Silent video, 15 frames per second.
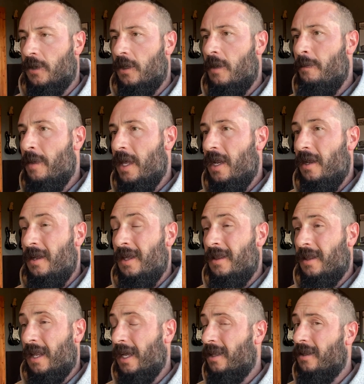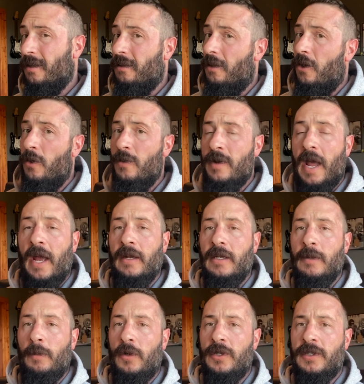on the minute in like the low
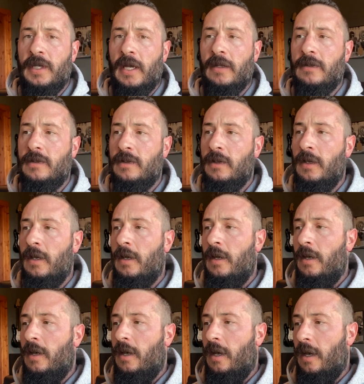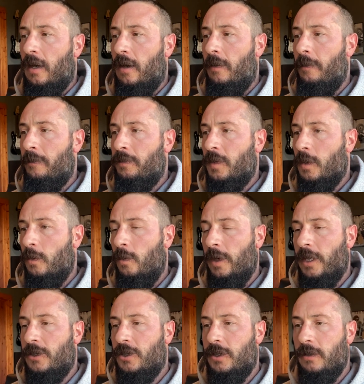90%,
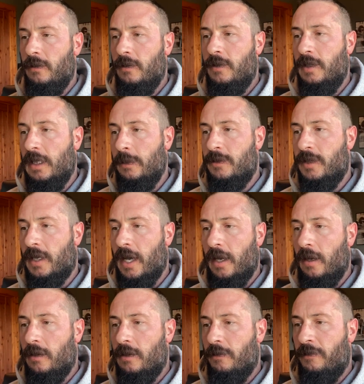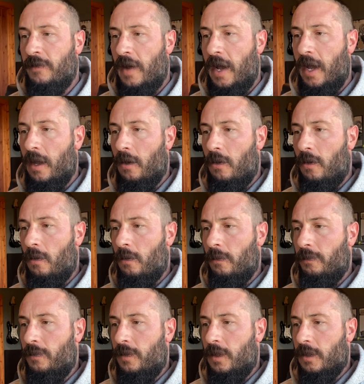which seems to kind of defy
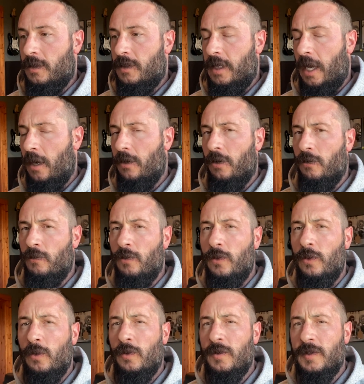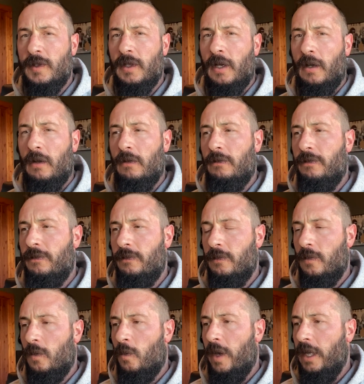all the standard rules of
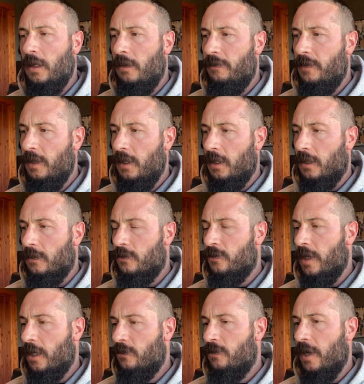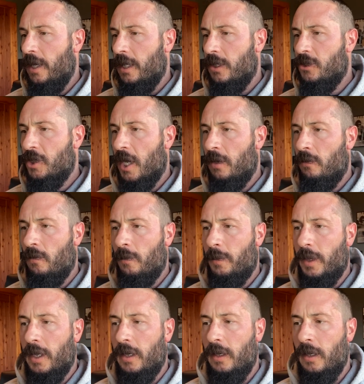weightlifting and strength training in general.
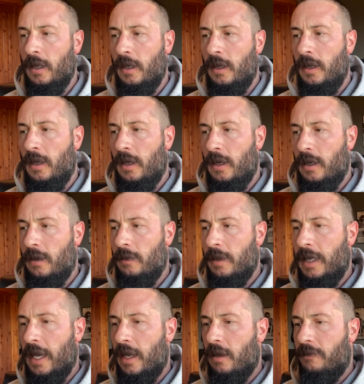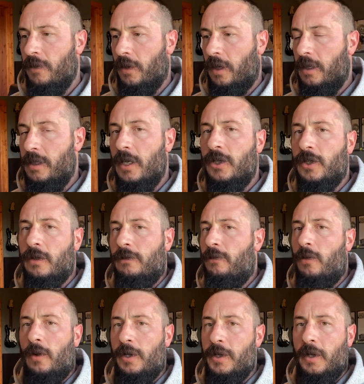But again, if you're conditioned
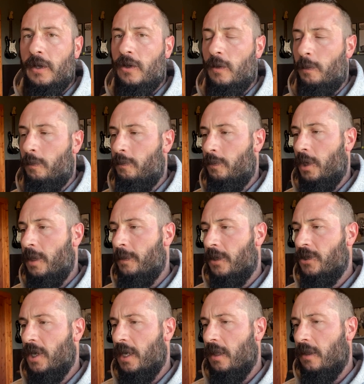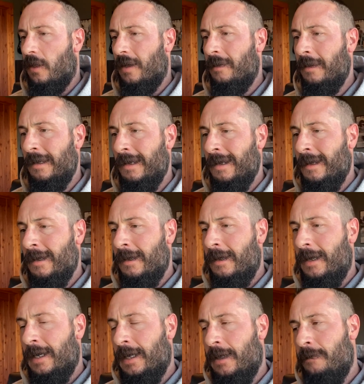for it, you can do pretty much anything.
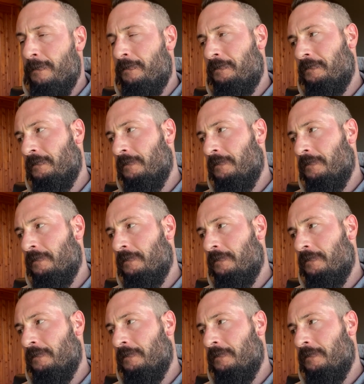The